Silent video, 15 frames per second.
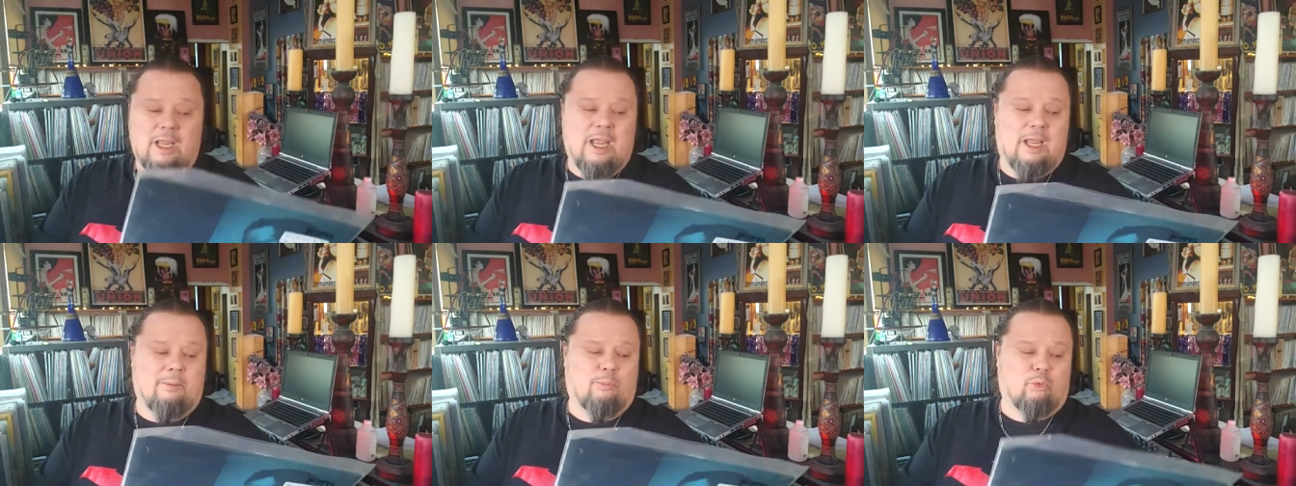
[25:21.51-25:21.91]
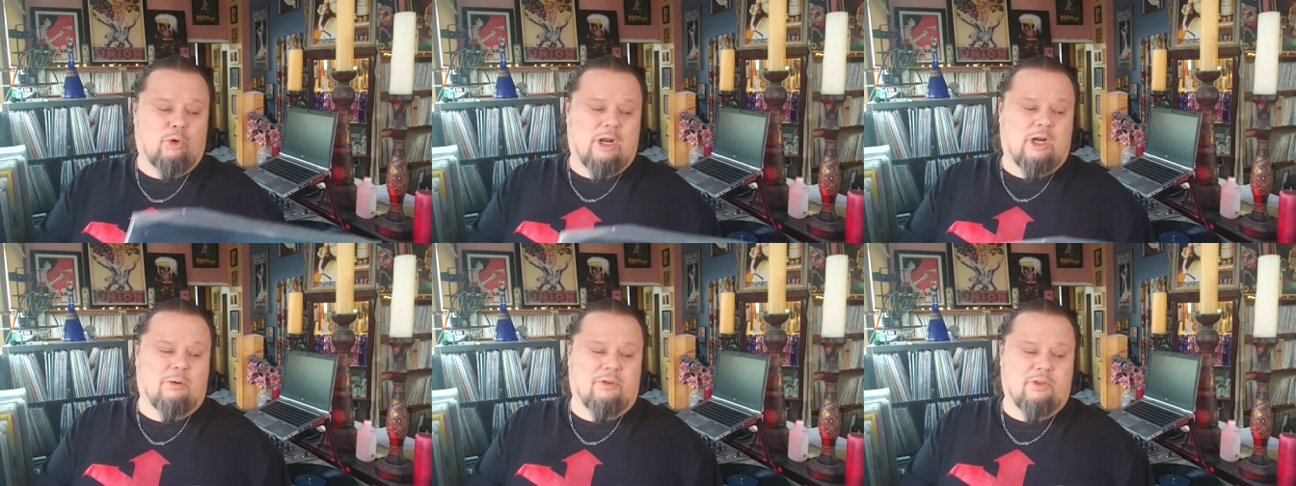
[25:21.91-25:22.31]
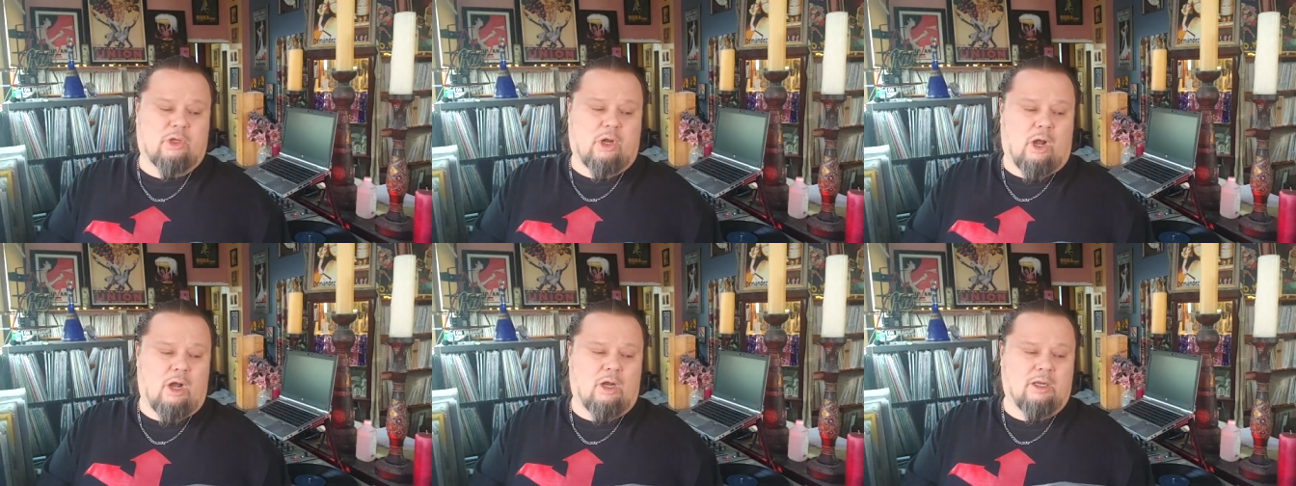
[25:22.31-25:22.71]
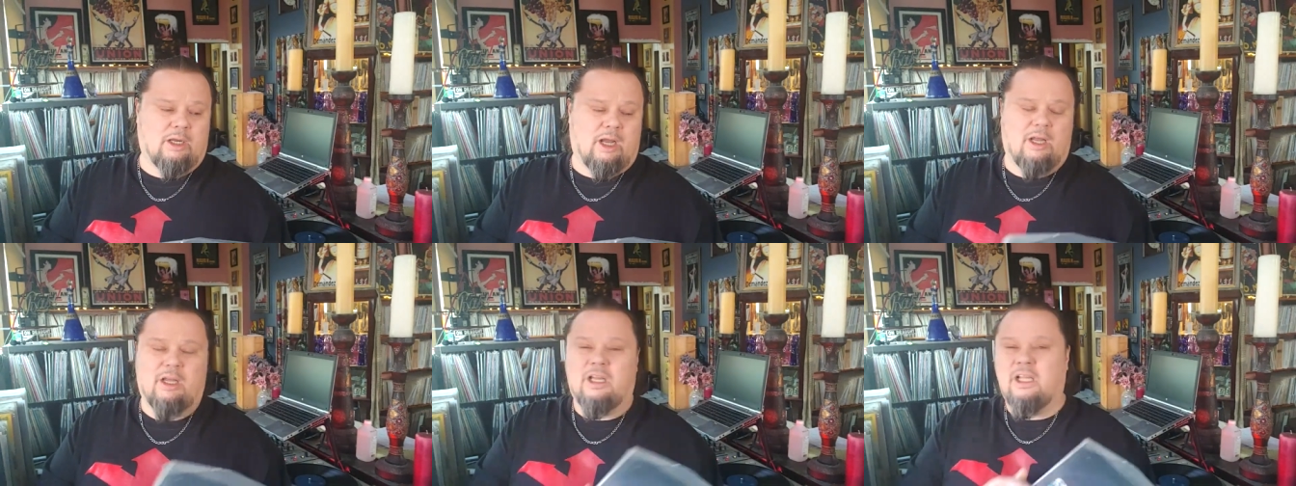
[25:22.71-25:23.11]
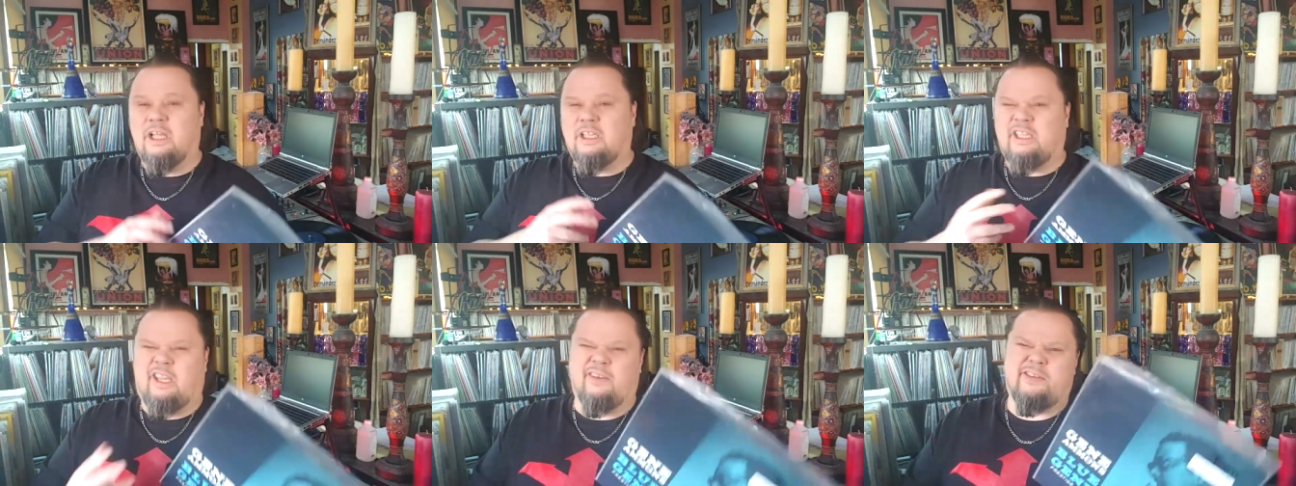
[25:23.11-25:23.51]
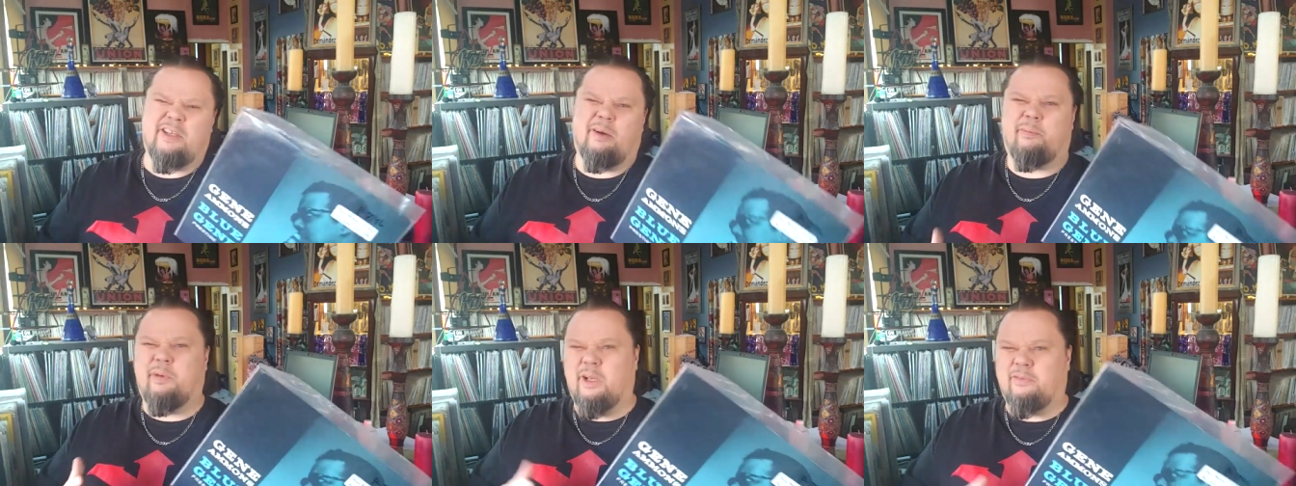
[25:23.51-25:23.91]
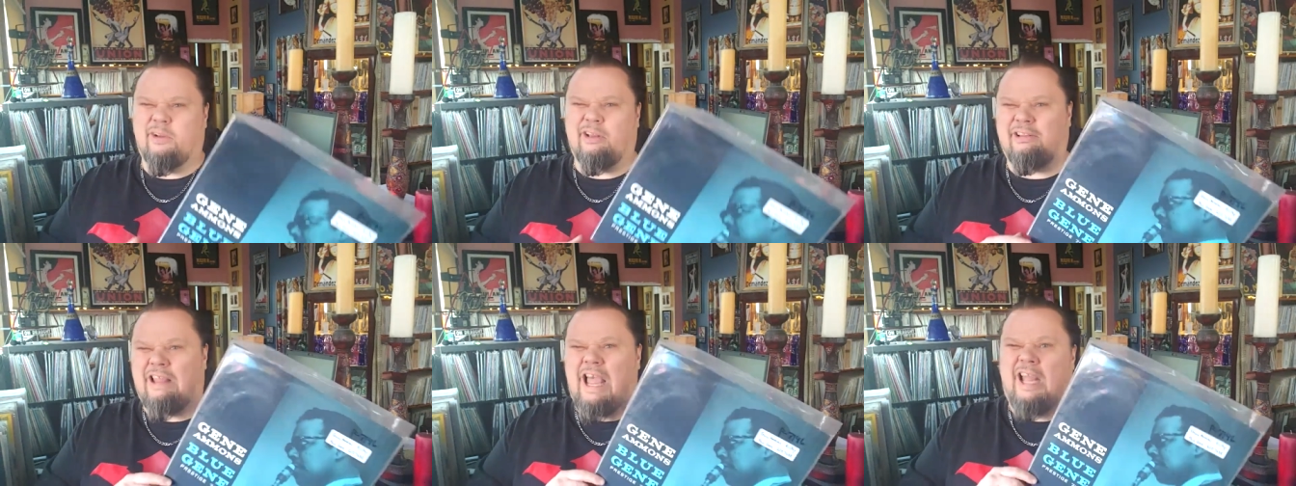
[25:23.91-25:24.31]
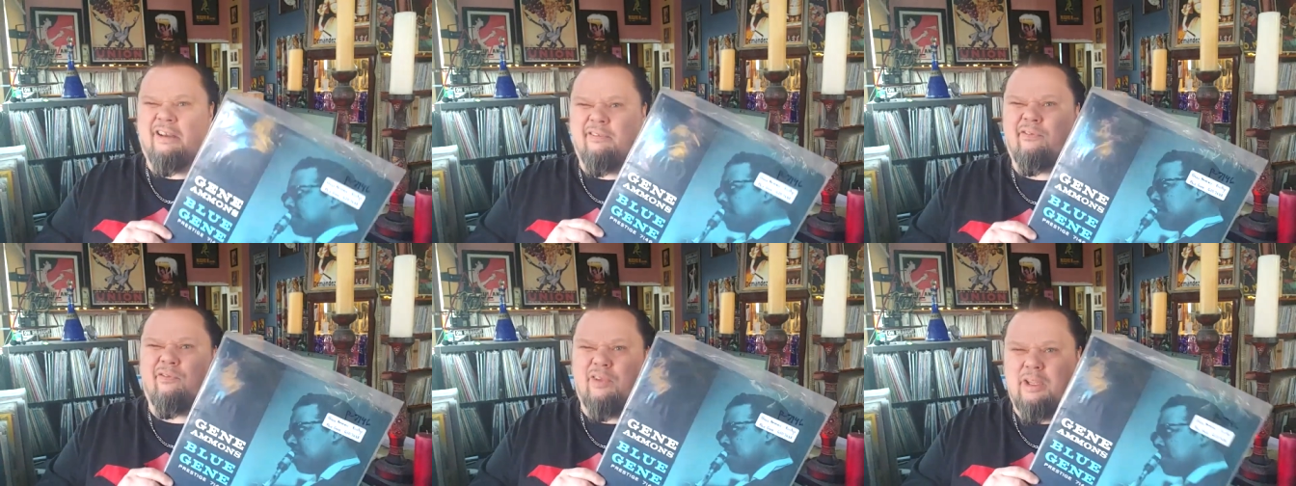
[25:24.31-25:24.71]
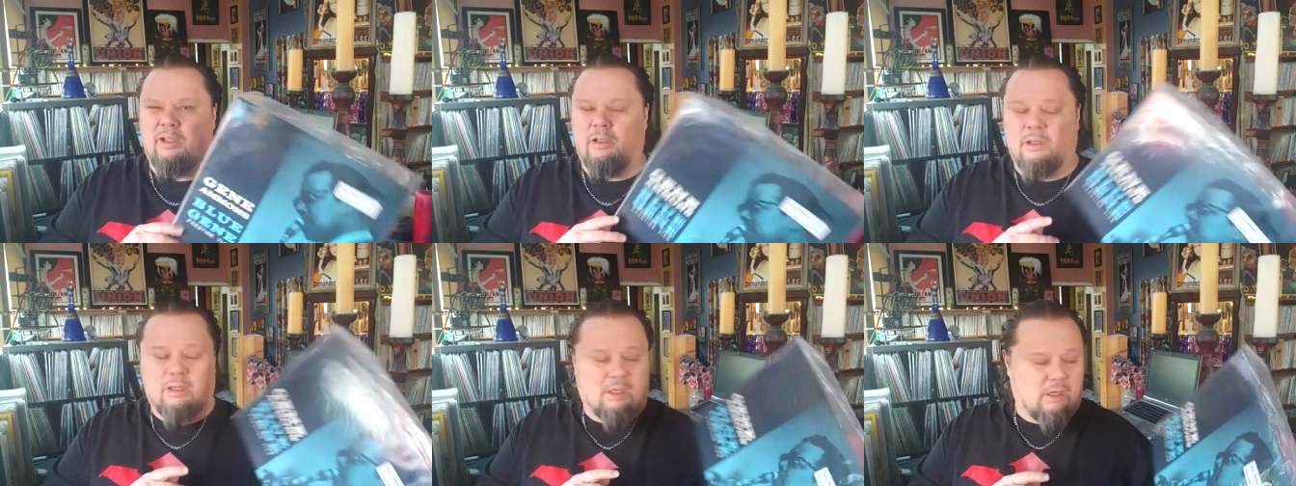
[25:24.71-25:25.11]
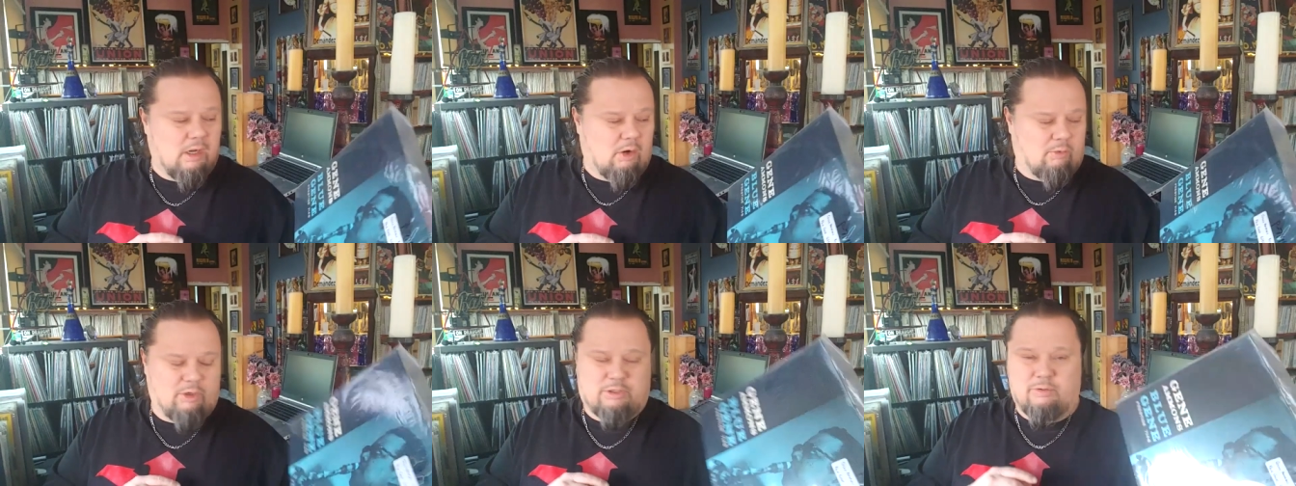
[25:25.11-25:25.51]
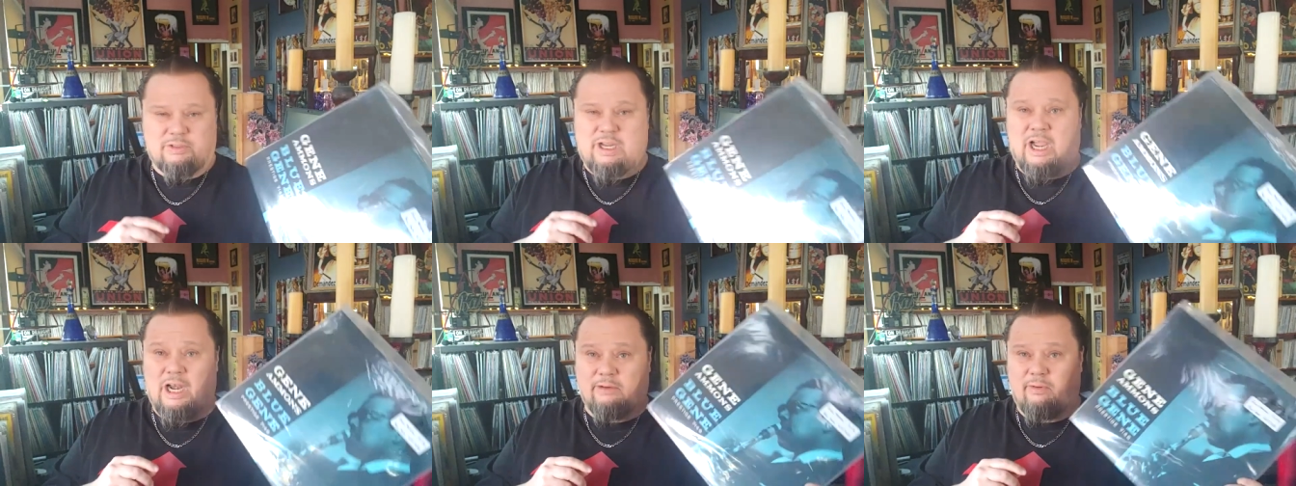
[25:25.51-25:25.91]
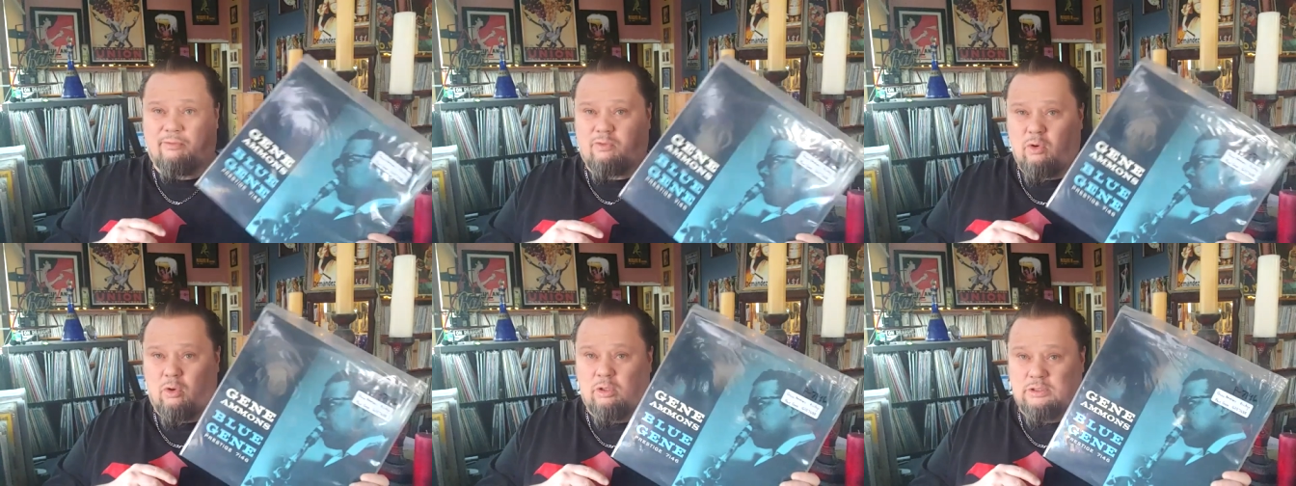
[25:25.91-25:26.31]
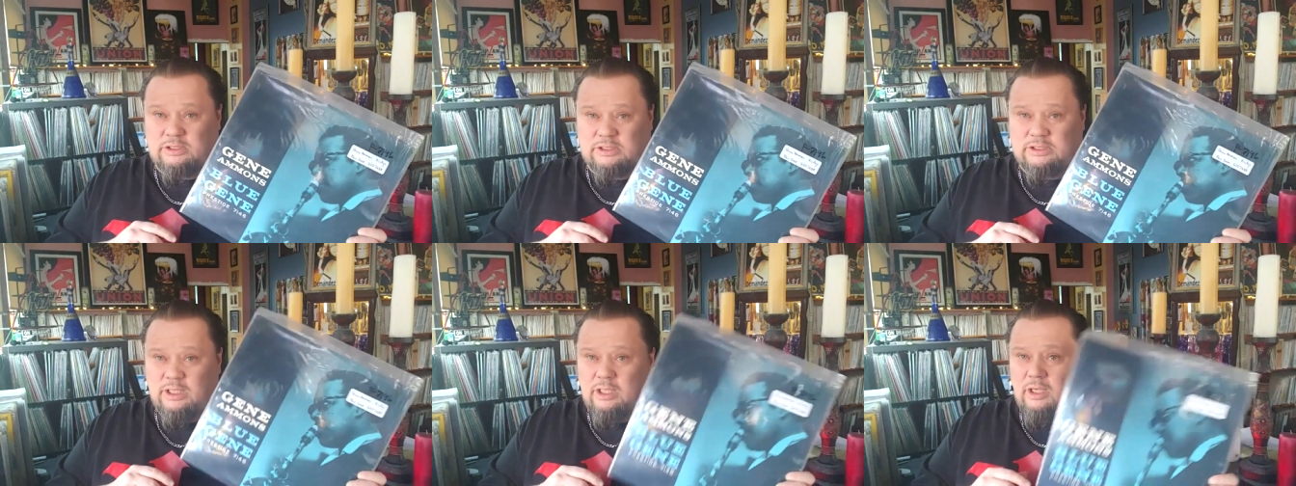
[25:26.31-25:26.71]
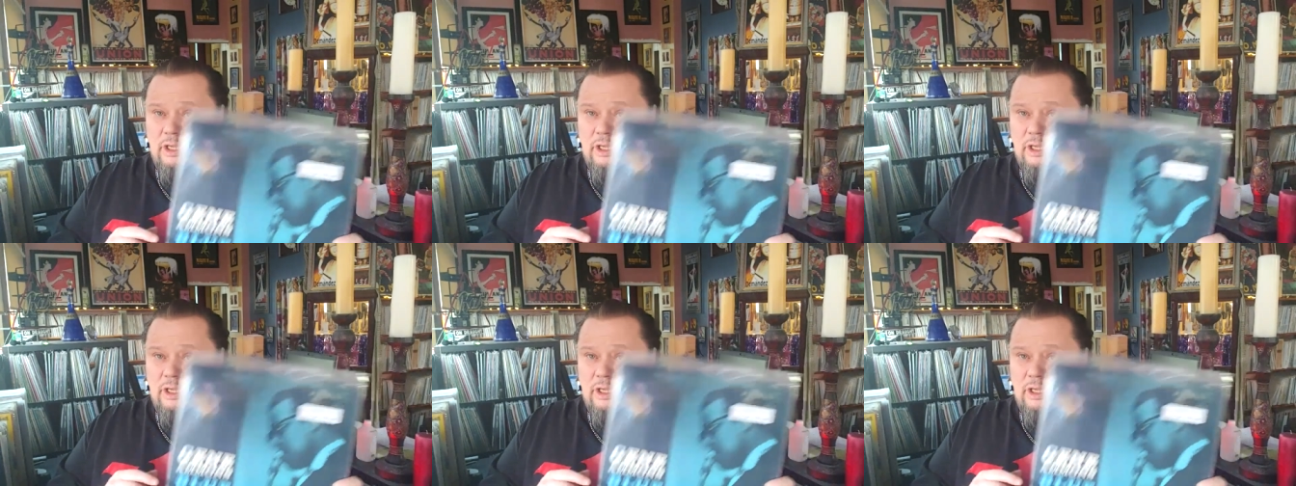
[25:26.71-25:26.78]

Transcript: And Barretto on the conga gives it a bit of a Latin feel, which was kind of, of course,